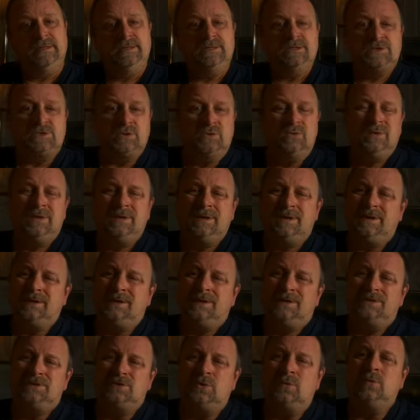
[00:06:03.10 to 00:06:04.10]
So
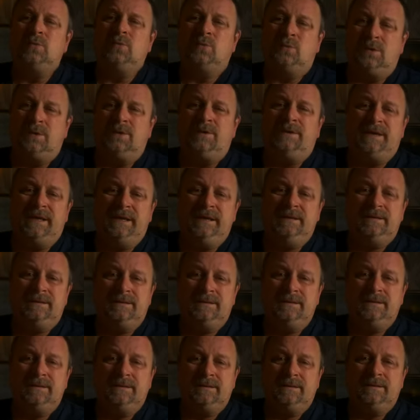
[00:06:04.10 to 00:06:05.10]
don't worry.
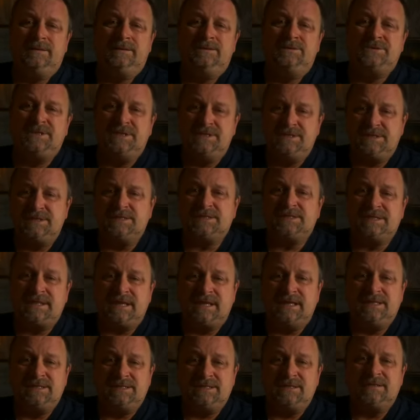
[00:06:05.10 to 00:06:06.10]
Jesus
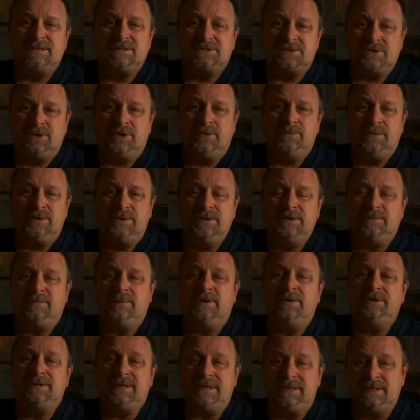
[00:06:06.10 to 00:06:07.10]
says in the Sermon on the
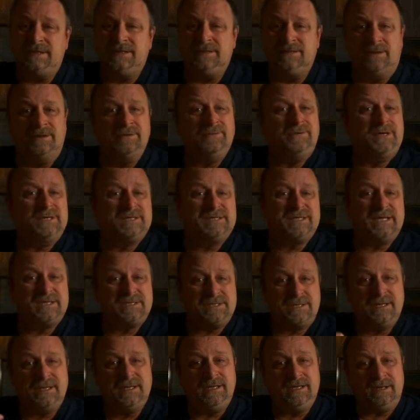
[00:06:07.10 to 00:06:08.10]
Mount, he not only says
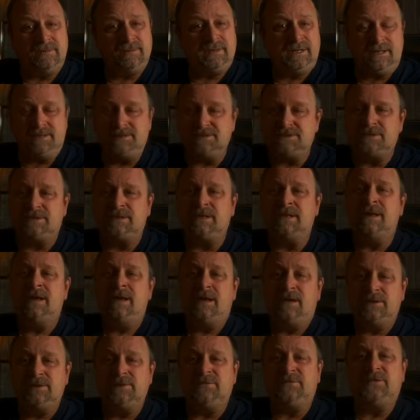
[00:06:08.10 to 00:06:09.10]
it, he commands it.
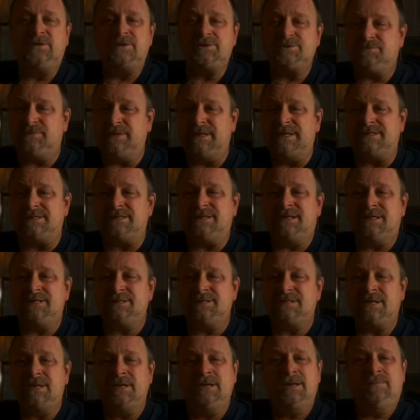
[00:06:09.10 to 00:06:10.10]
And the first reason
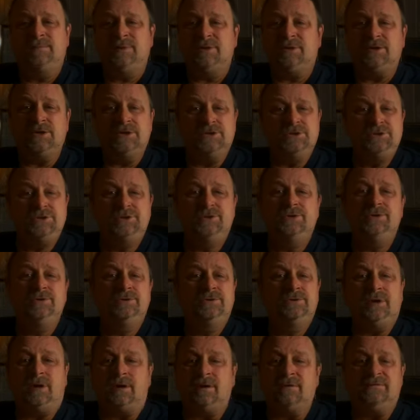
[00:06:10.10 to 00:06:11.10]
is because
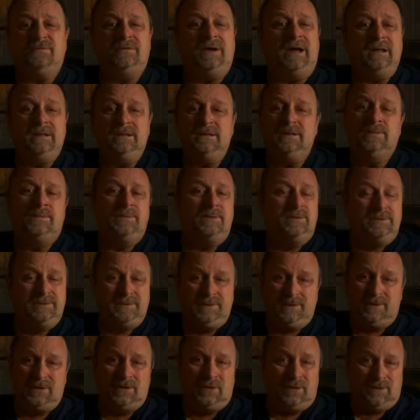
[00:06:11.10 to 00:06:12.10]
you are valuable to
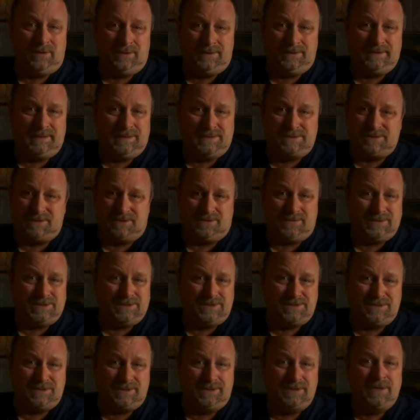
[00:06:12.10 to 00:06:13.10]
God as a
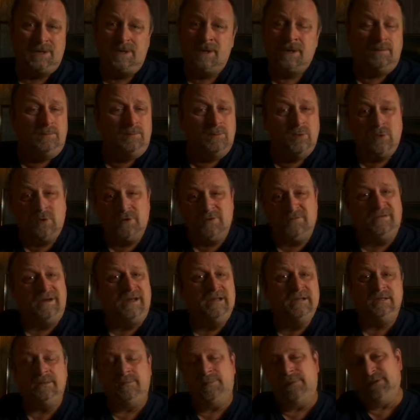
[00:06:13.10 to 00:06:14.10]
Christian. More
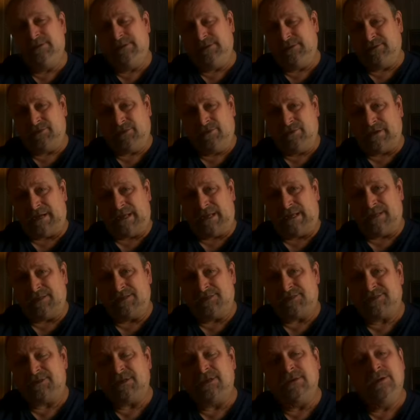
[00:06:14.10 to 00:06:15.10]
valuable than
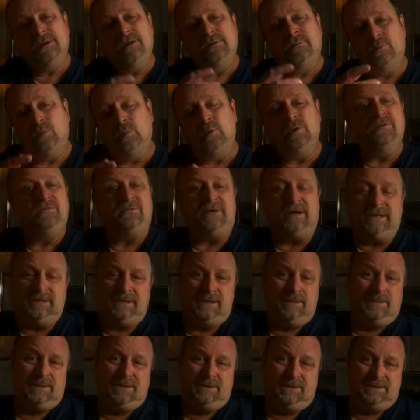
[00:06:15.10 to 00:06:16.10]
grass, more
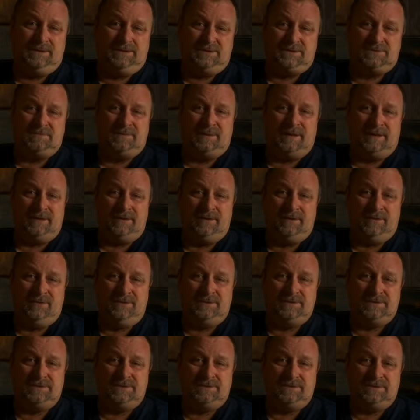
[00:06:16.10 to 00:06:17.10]
valuable than
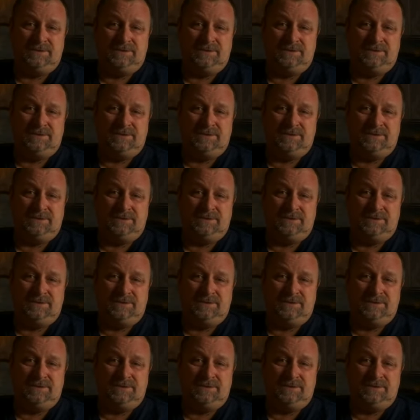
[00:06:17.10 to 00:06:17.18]
sparrows.